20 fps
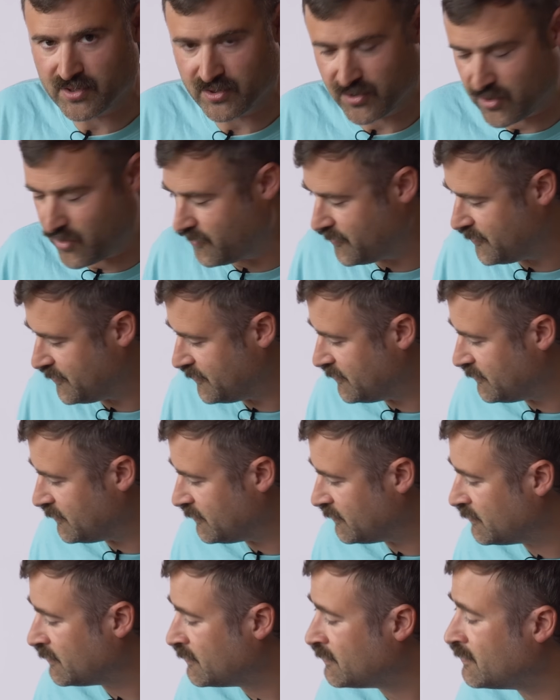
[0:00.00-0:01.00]
to go
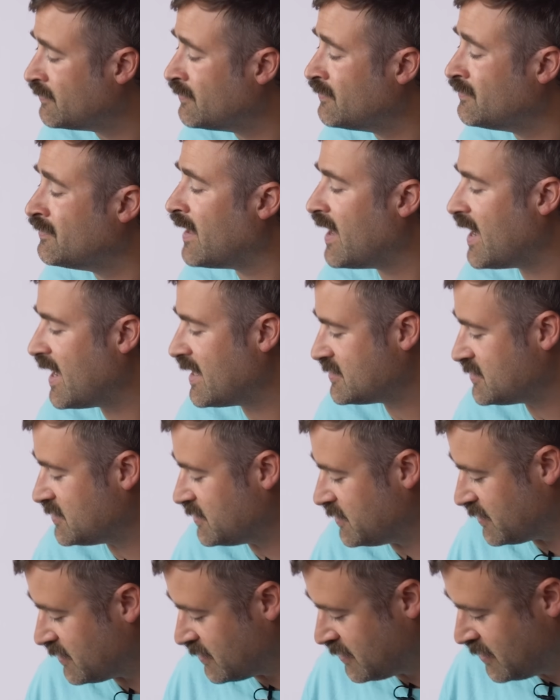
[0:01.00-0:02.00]
fast
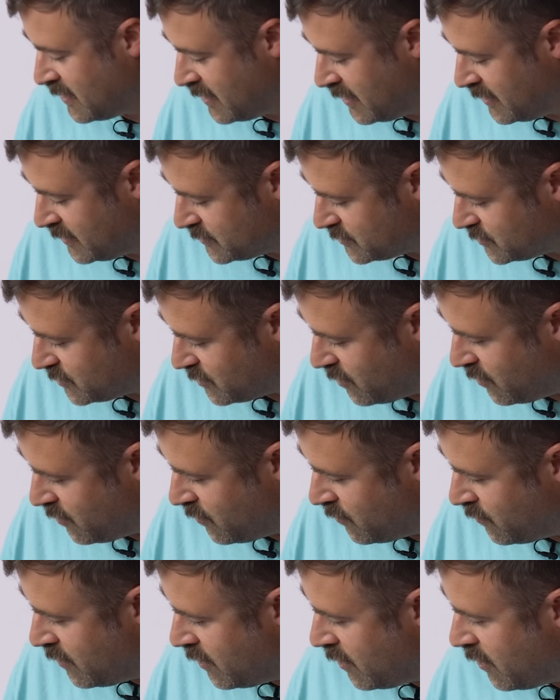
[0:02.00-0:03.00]
here.
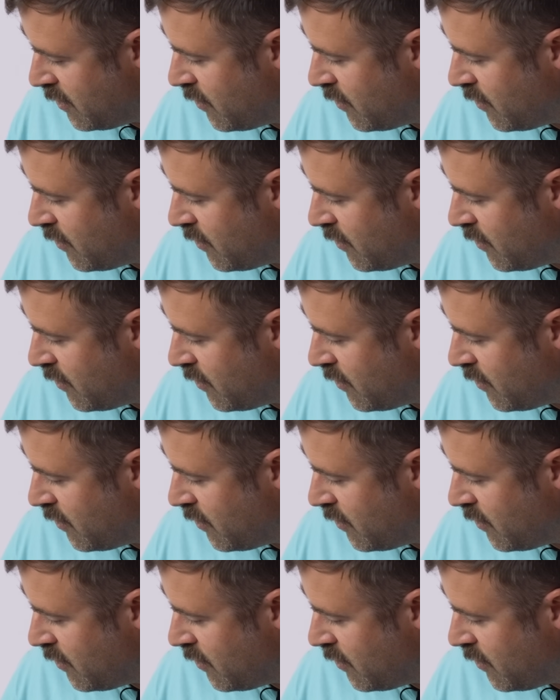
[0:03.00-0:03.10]
So